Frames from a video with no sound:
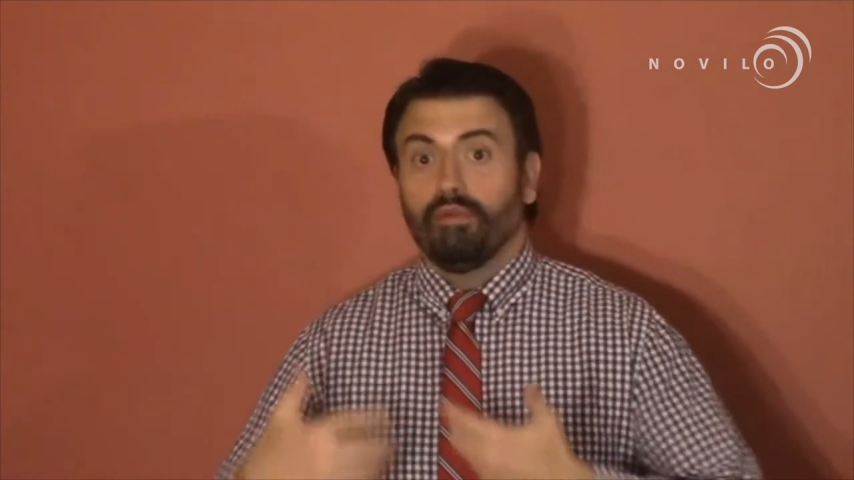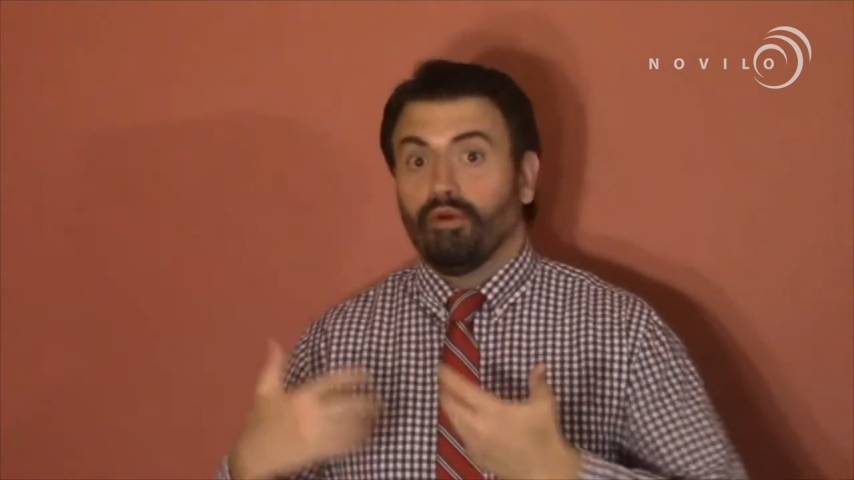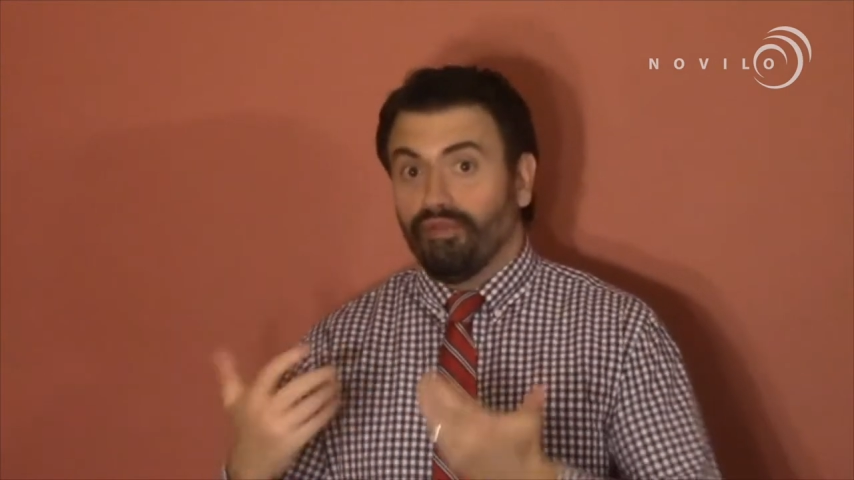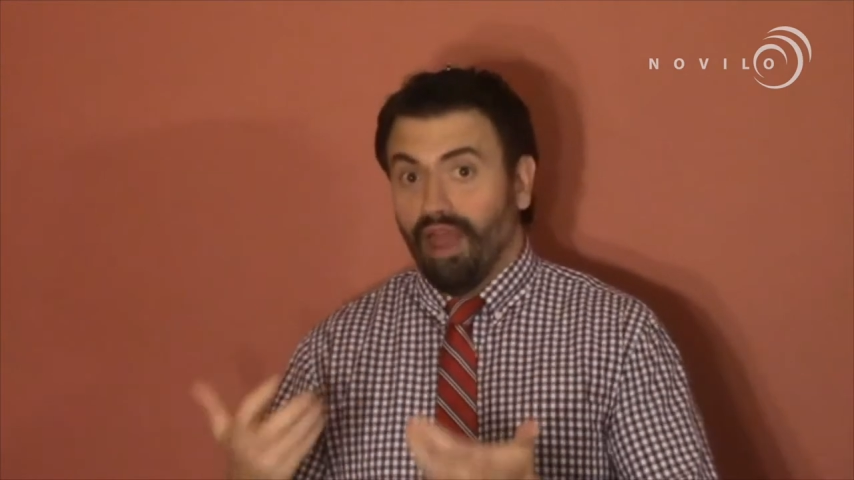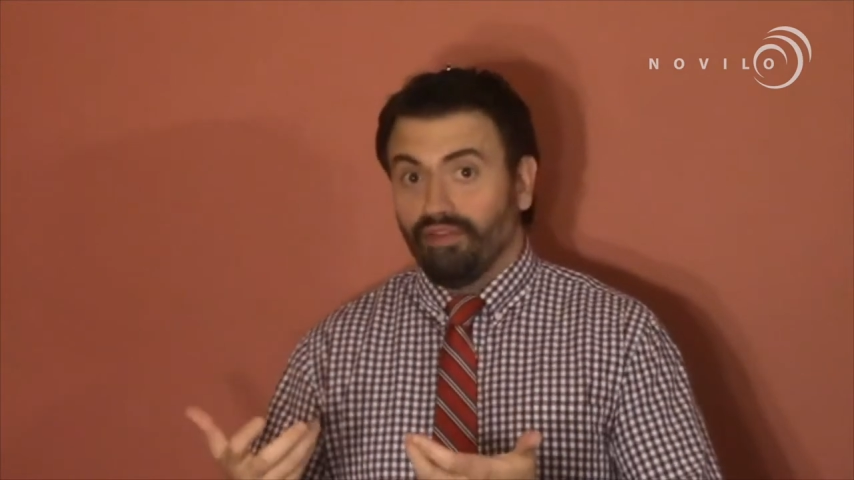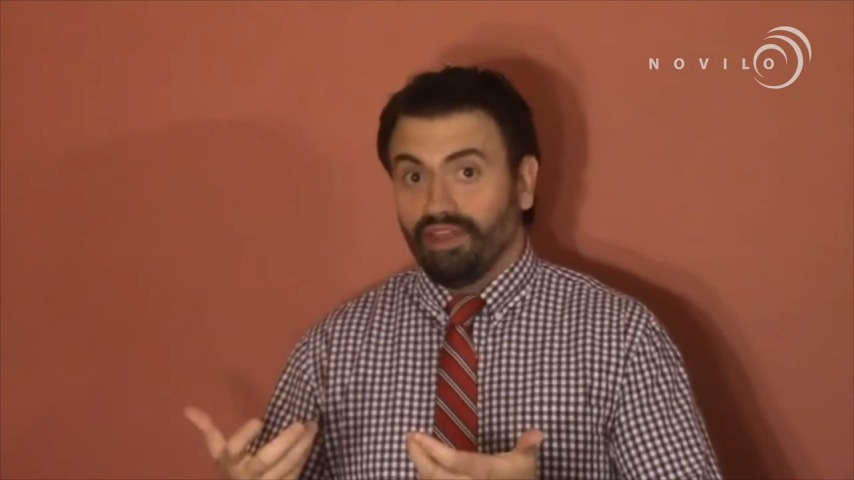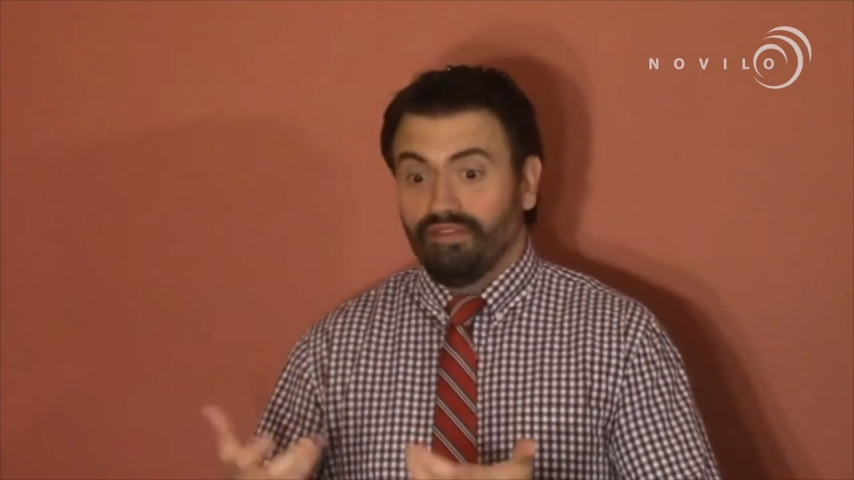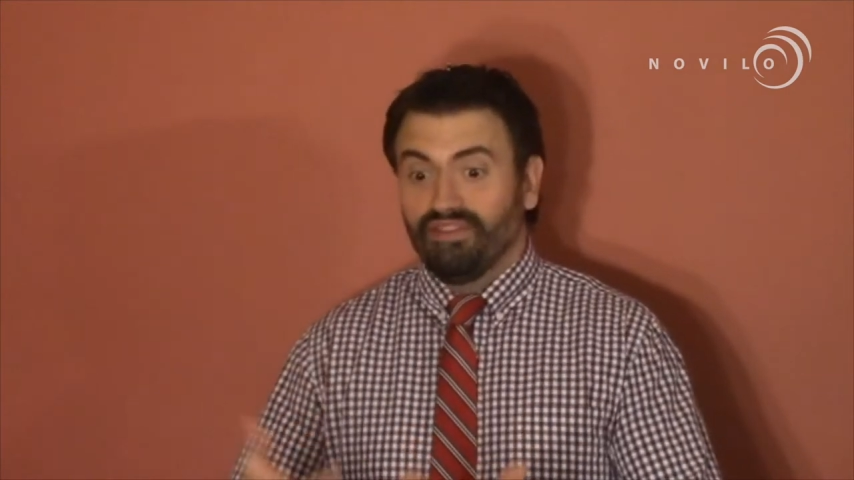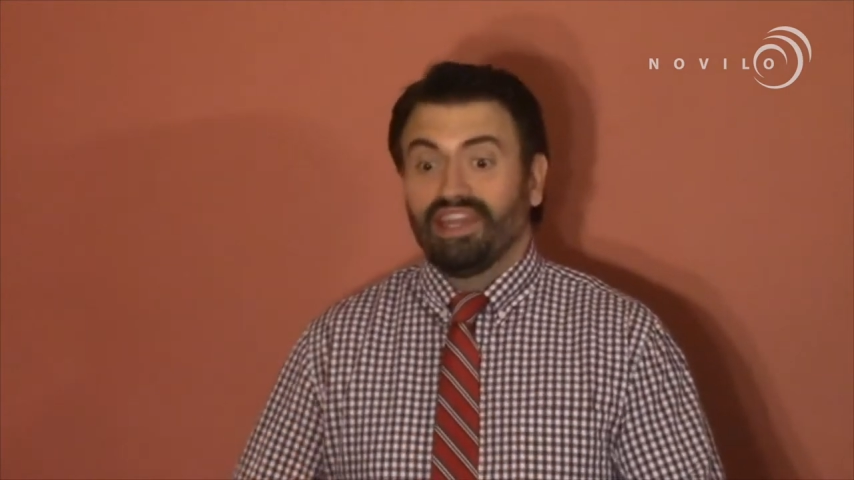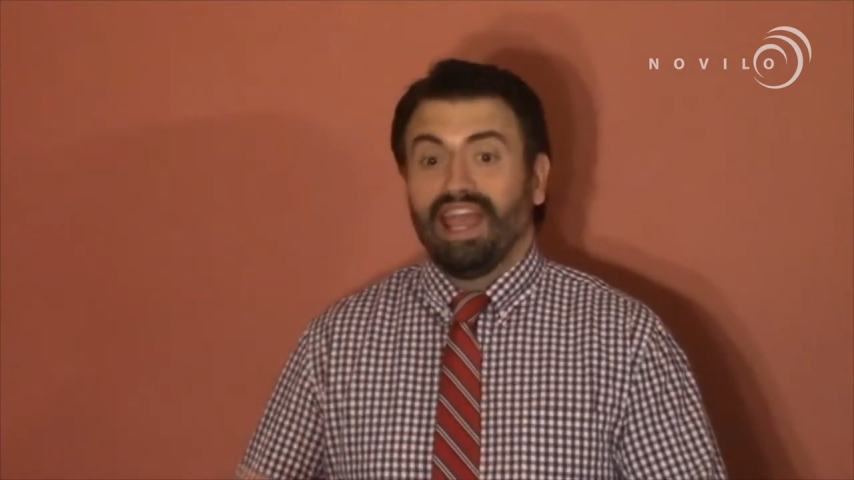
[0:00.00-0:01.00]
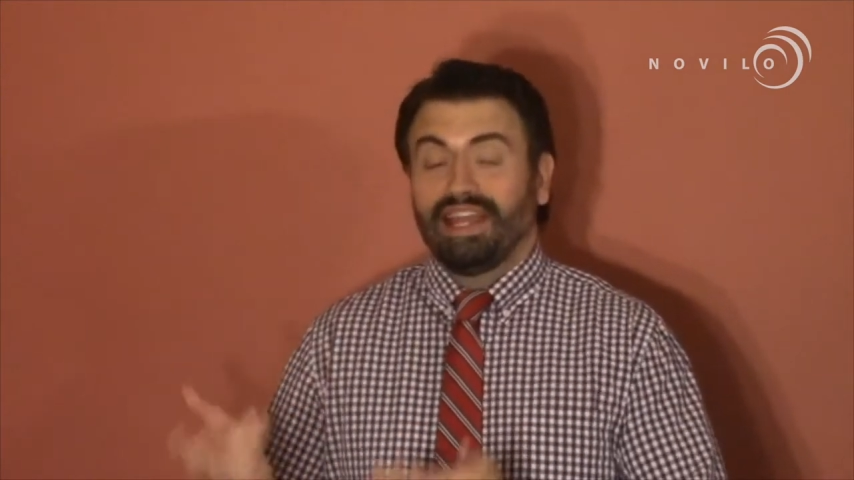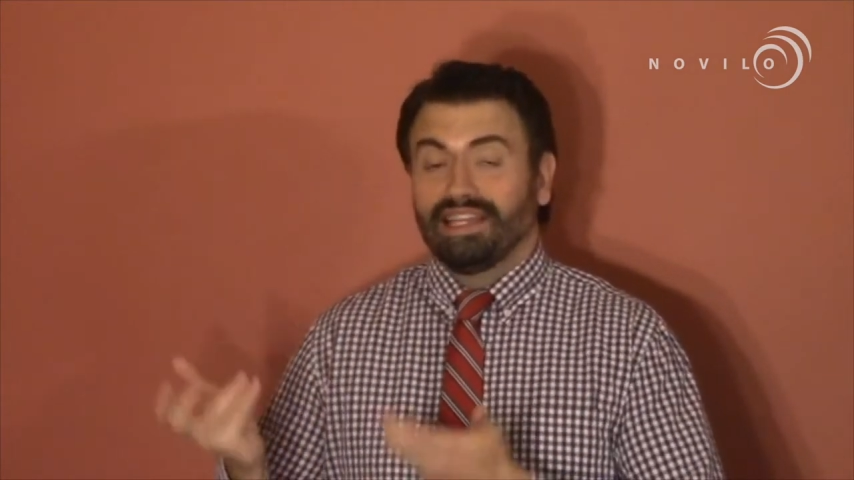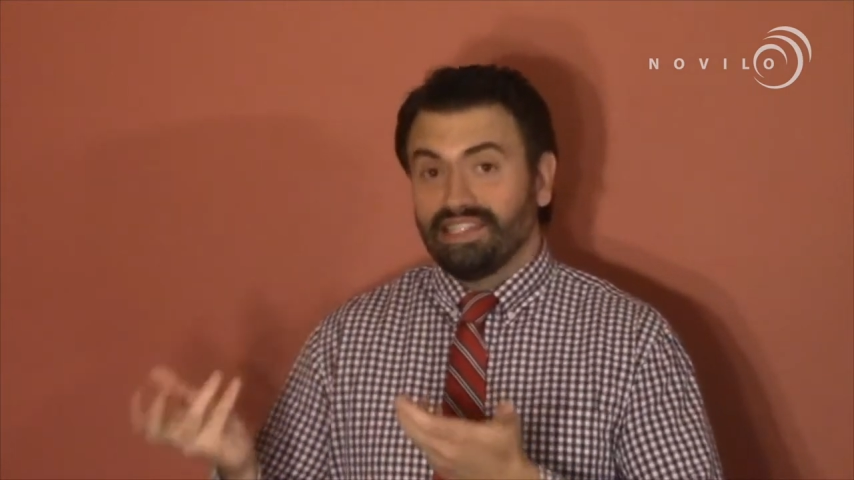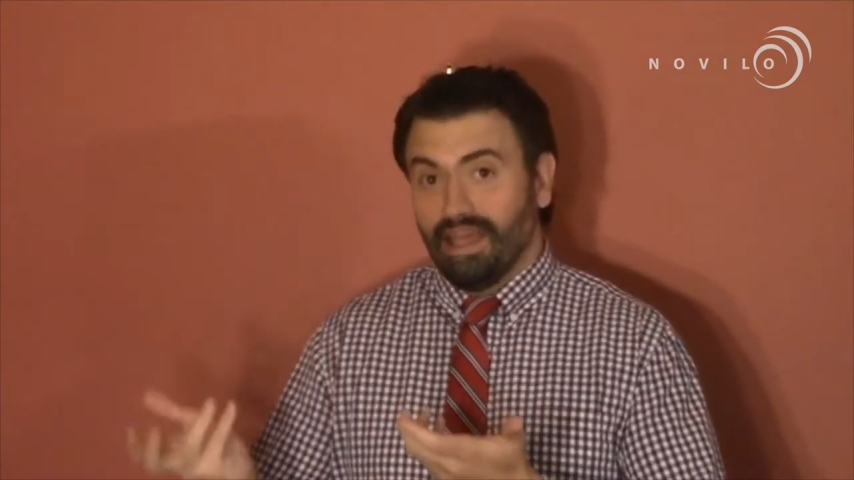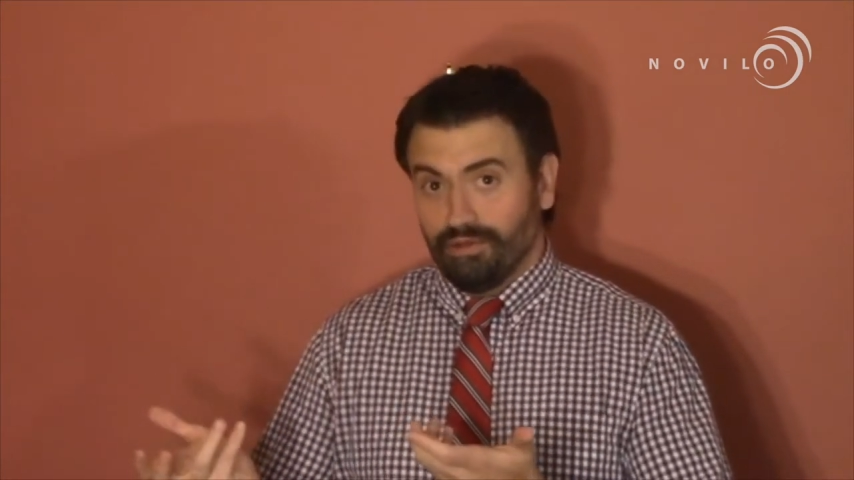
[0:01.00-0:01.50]
profoundly gifted, and
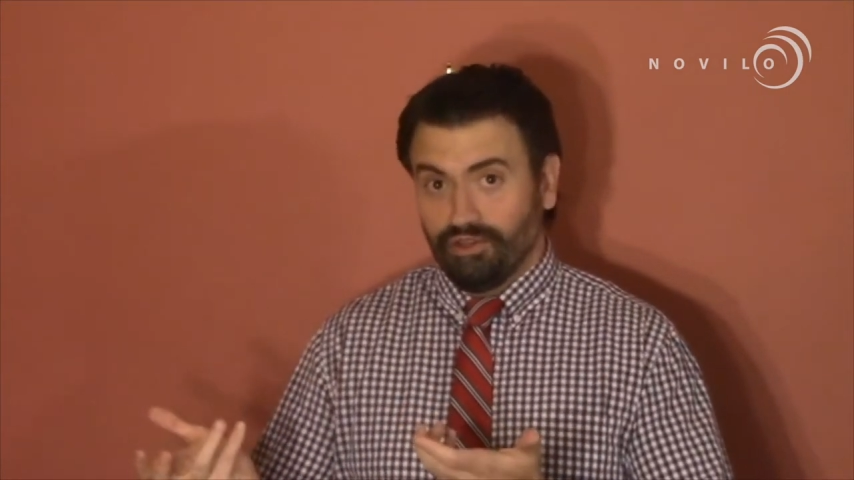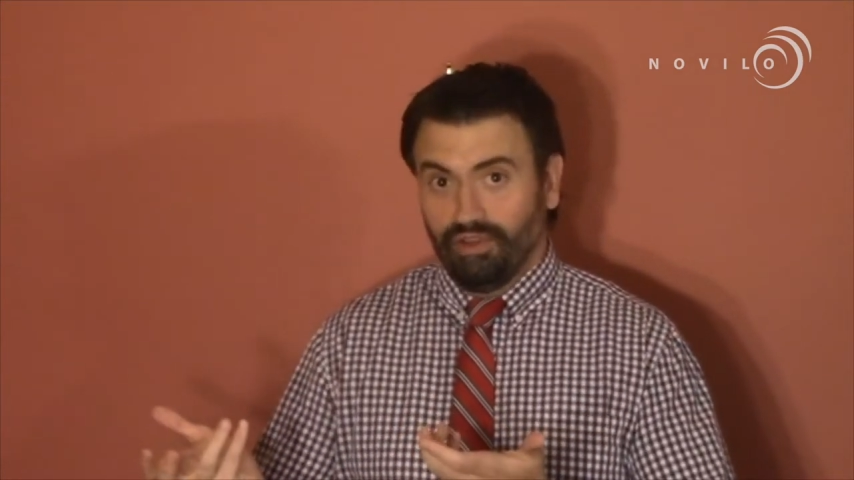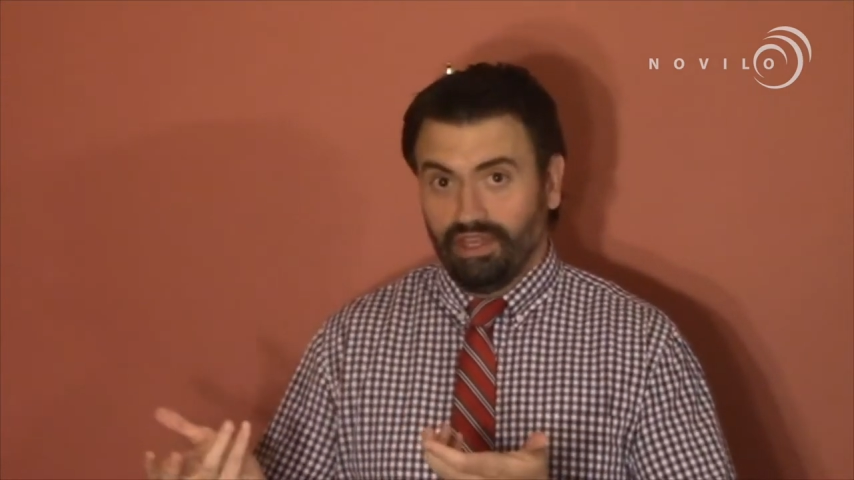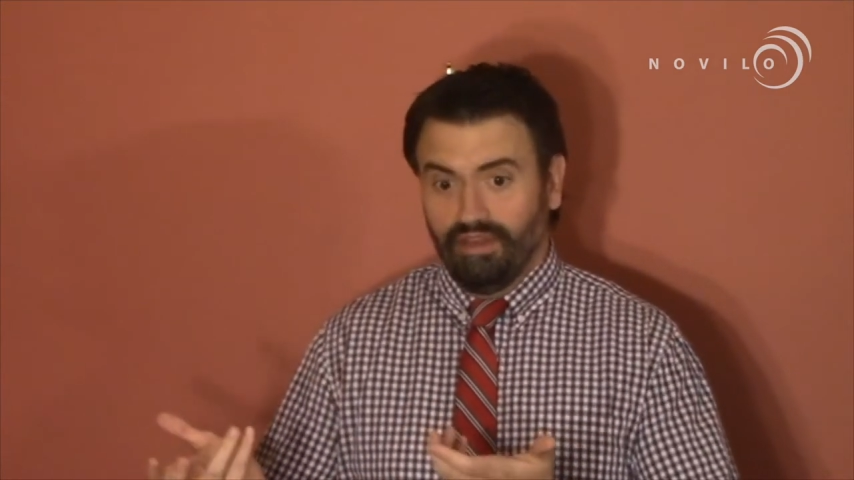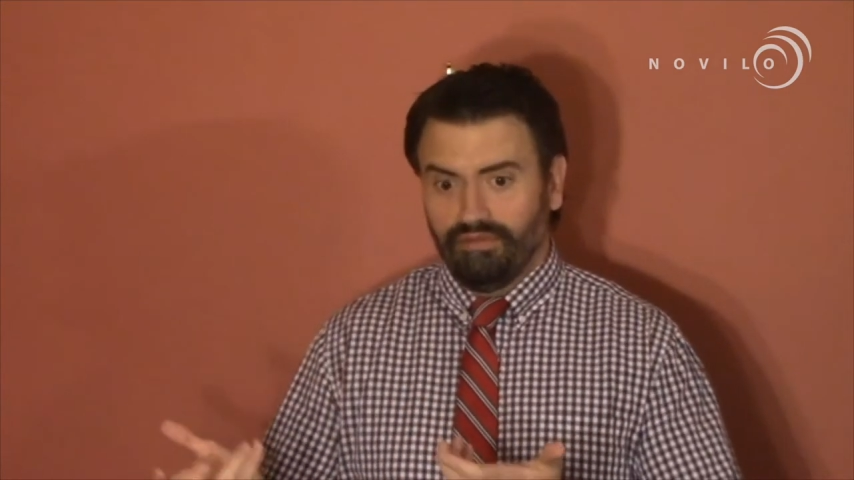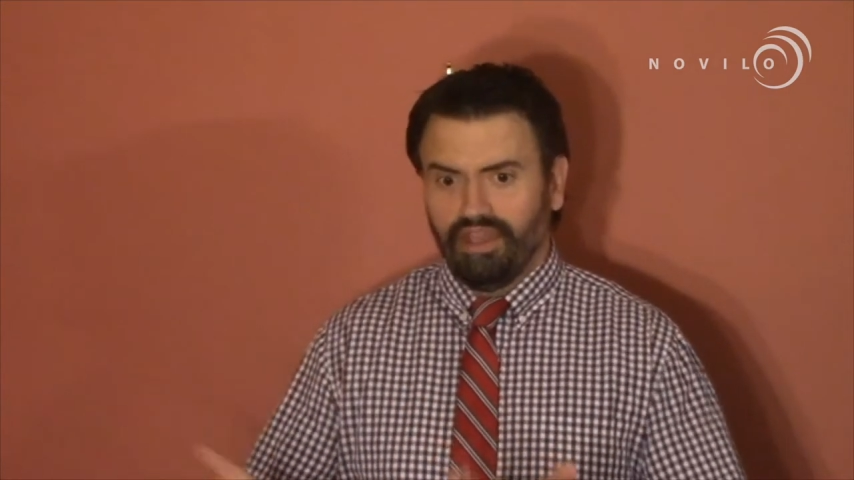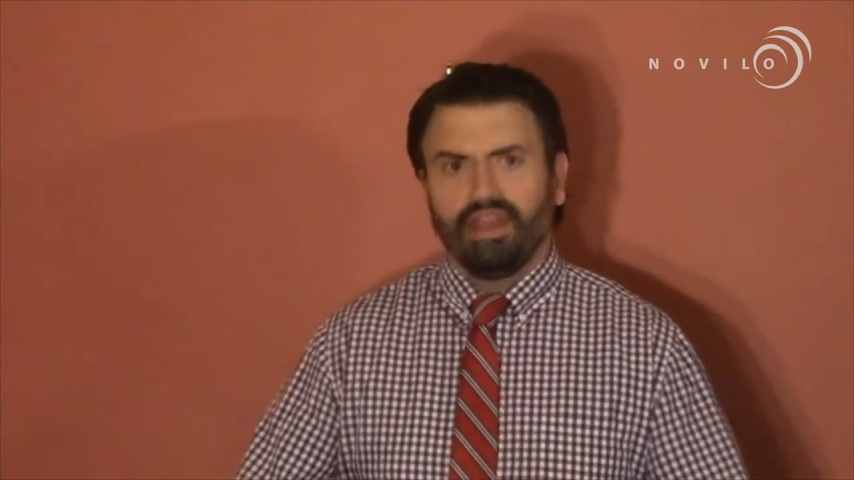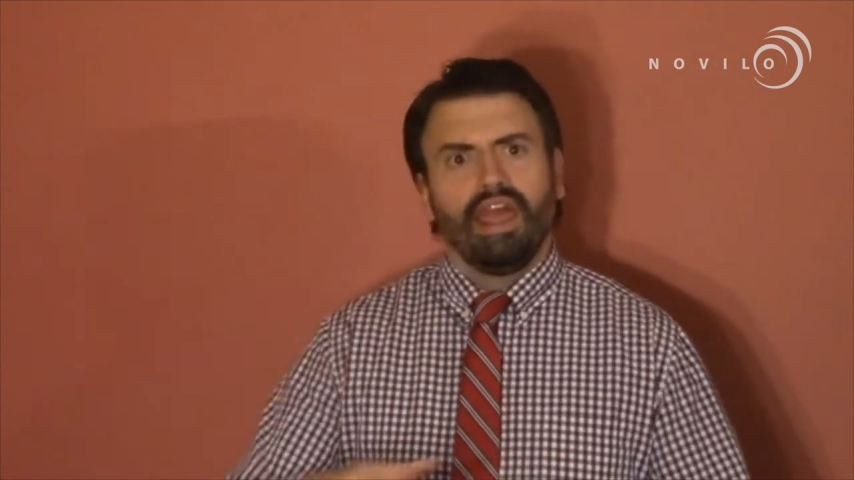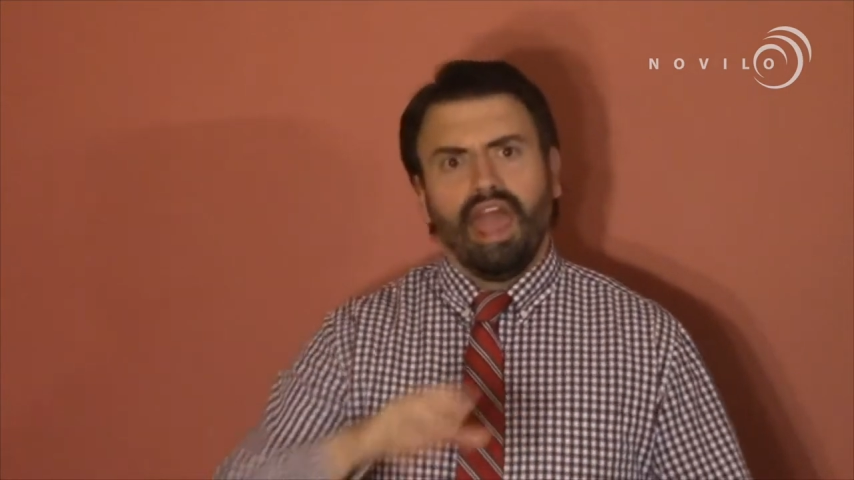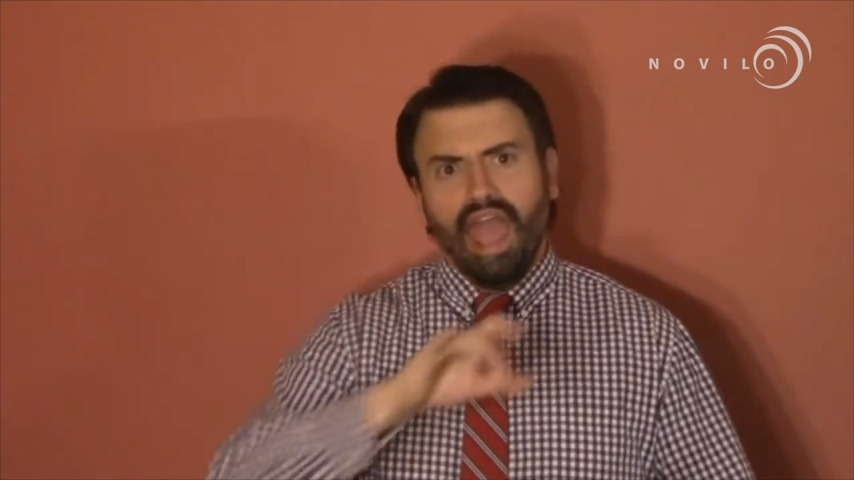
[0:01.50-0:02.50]
exceptionally gifted,